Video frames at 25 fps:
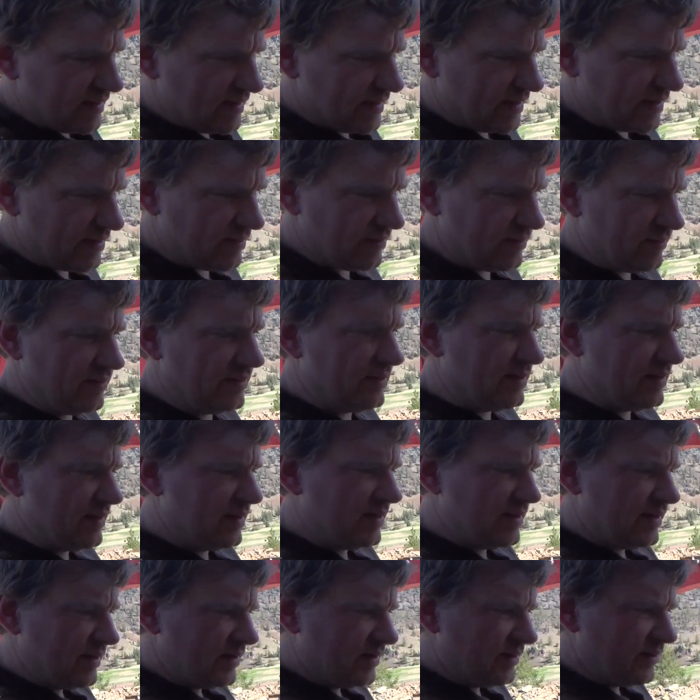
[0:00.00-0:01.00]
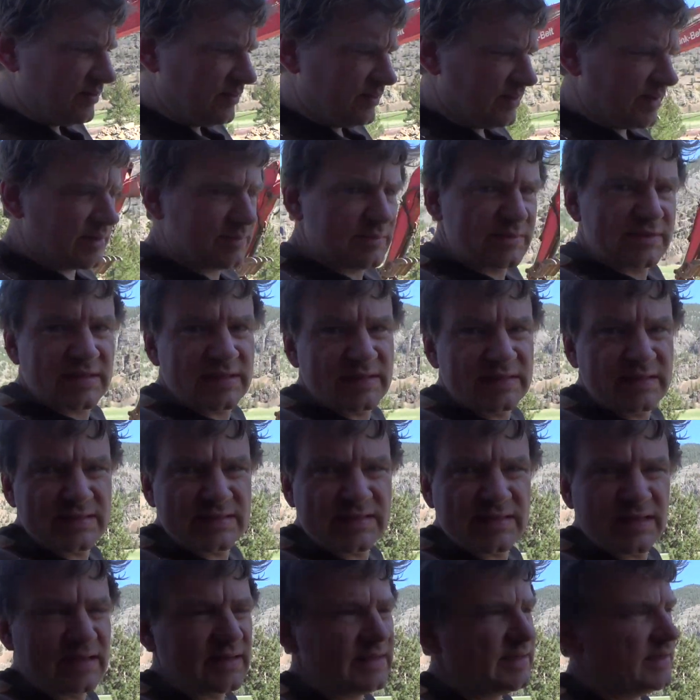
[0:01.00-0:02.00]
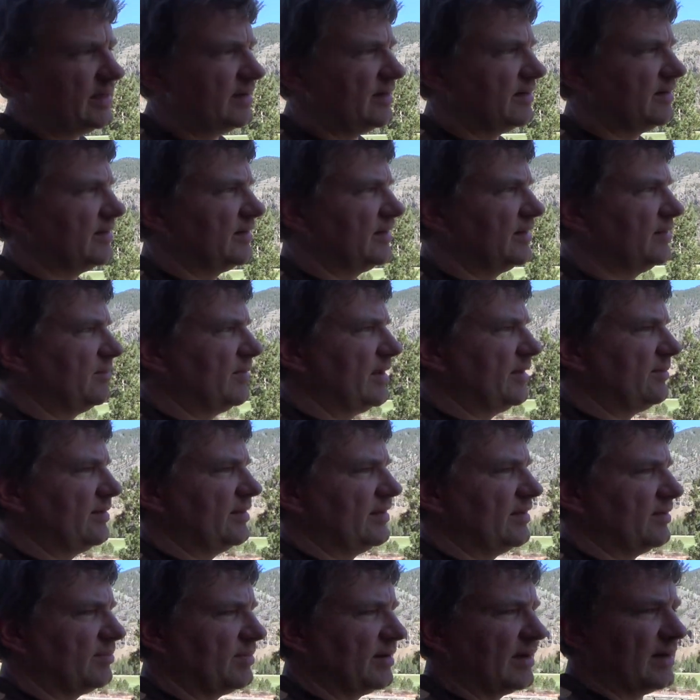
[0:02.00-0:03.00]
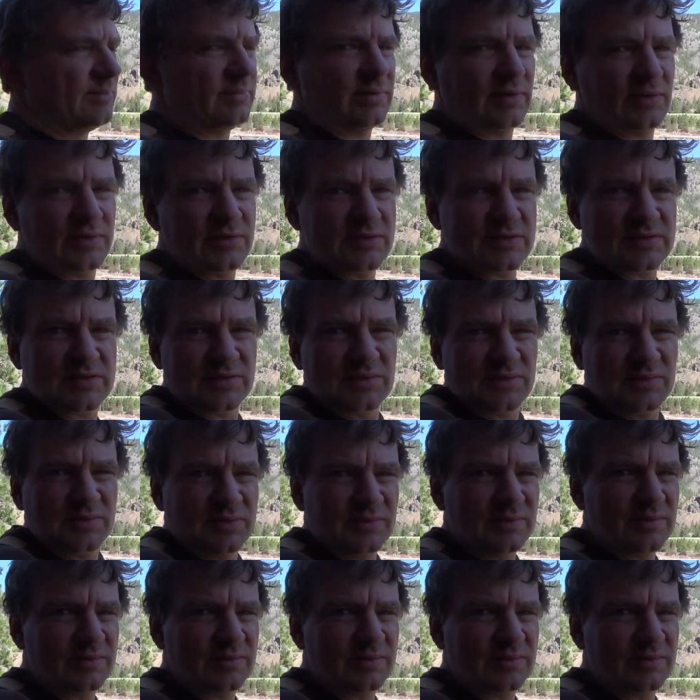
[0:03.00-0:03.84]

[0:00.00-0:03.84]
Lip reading: I don't know. We'll let them sit in the sun here and then maybe they'll pop loose. Who